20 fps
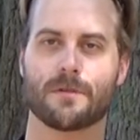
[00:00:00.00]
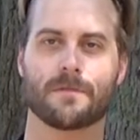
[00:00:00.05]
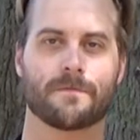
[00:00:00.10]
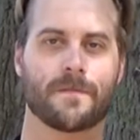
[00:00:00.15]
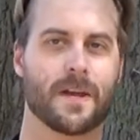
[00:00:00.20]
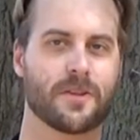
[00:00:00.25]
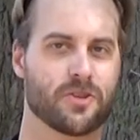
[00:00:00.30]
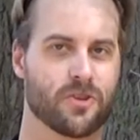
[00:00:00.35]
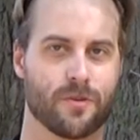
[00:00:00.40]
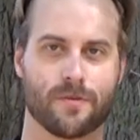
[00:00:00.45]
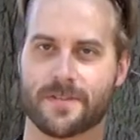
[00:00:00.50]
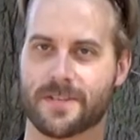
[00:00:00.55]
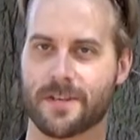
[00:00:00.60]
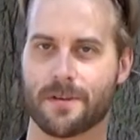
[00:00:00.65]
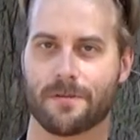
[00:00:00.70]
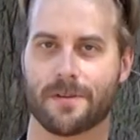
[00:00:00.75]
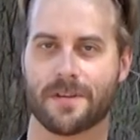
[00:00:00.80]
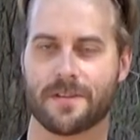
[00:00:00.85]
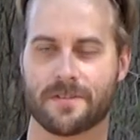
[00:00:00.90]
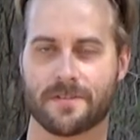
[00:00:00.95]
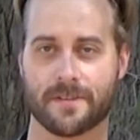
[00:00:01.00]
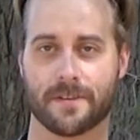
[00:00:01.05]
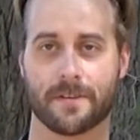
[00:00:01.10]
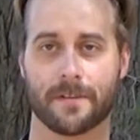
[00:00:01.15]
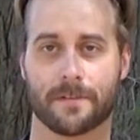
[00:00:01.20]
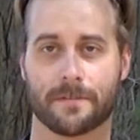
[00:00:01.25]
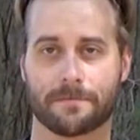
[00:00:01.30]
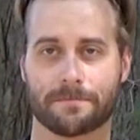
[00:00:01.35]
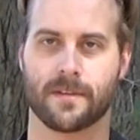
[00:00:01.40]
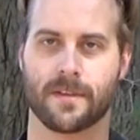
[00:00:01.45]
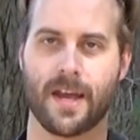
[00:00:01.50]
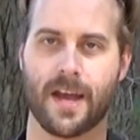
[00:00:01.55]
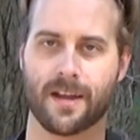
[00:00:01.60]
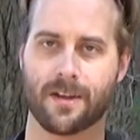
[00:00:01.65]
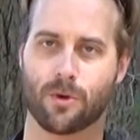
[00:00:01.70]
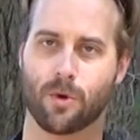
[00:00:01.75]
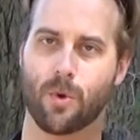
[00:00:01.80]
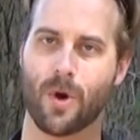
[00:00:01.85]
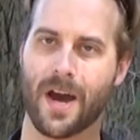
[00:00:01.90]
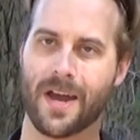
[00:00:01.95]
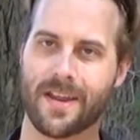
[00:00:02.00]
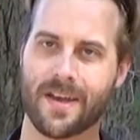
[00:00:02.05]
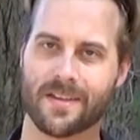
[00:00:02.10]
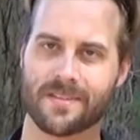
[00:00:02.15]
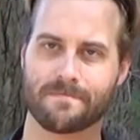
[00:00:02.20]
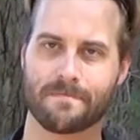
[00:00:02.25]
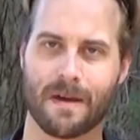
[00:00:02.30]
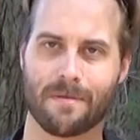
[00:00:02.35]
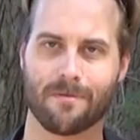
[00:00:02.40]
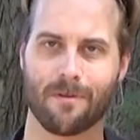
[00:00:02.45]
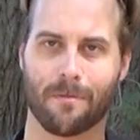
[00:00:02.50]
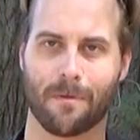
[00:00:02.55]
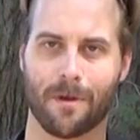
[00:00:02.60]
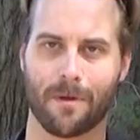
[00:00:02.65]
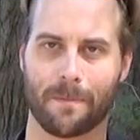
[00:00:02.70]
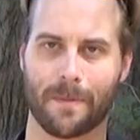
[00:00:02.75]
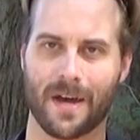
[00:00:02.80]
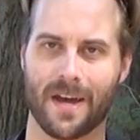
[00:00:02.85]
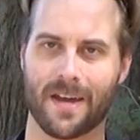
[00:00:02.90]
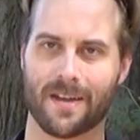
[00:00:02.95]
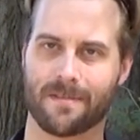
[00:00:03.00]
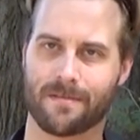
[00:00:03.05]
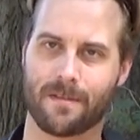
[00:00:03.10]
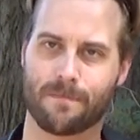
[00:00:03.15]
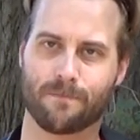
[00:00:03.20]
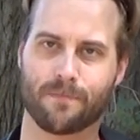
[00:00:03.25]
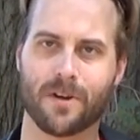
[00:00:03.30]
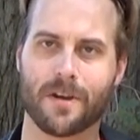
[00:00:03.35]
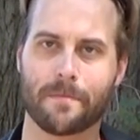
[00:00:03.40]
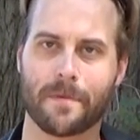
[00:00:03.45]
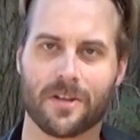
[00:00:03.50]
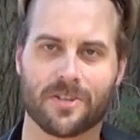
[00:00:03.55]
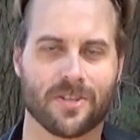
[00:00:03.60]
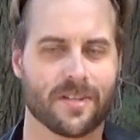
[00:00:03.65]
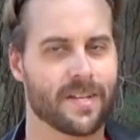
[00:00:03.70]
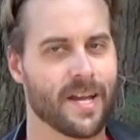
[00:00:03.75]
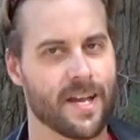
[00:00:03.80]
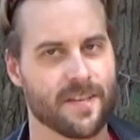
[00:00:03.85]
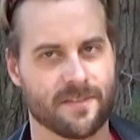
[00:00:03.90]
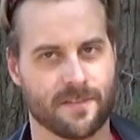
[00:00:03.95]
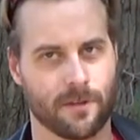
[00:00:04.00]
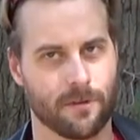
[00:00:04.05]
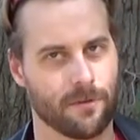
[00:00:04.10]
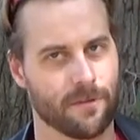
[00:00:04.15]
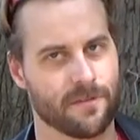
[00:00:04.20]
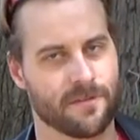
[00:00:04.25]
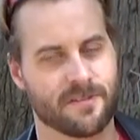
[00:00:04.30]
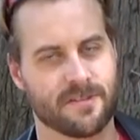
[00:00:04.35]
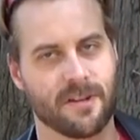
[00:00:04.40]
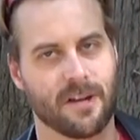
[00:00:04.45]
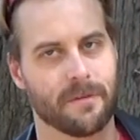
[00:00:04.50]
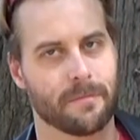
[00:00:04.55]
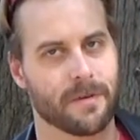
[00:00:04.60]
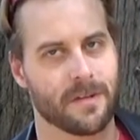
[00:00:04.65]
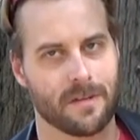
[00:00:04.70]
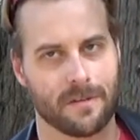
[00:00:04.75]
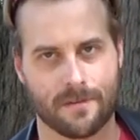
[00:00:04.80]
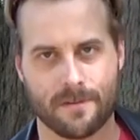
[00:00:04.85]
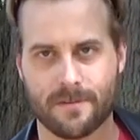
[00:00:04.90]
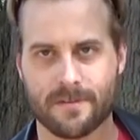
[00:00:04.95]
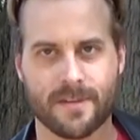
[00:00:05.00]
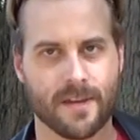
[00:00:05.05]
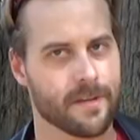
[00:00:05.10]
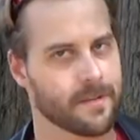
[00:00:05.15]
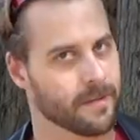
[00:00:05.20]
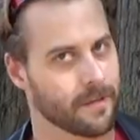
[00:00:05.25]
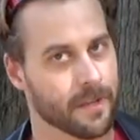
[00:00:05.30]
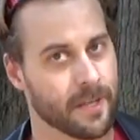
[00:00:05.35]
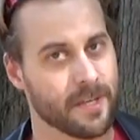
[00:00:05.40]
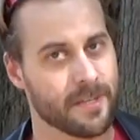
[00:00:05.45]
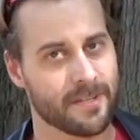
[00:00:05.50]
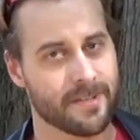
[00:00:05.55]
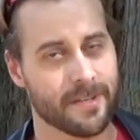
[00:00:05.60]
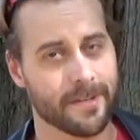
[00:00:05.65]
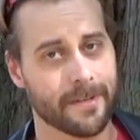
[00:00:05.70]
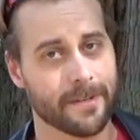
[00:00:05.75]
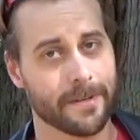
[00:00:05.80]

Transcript: Adventure series. Not quite as memorable, but pretty much a nice little installment, to say the least.